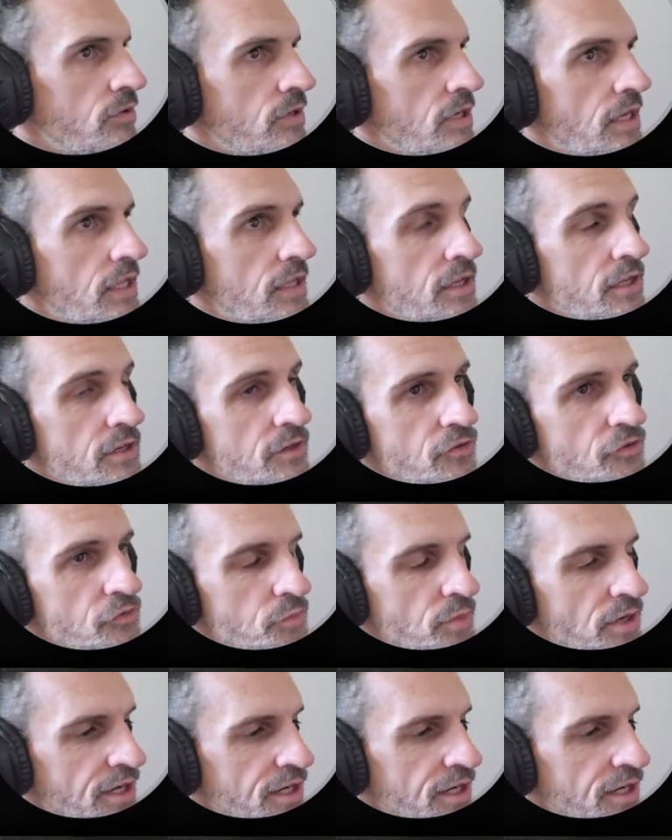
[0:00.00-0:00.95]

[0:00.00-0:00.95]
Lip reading: And then you just buy a